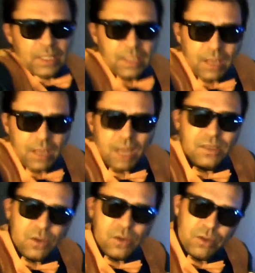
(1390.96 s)

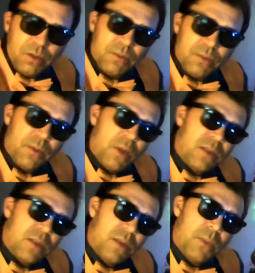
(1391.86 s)
uncertain
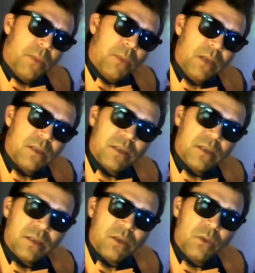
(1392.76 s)
about some things,
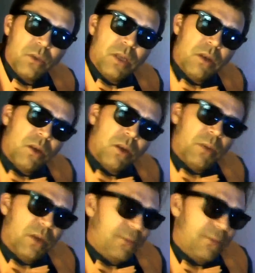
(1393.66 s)
so you need a little
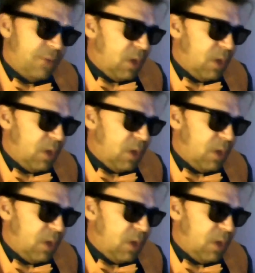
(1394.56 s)
bit of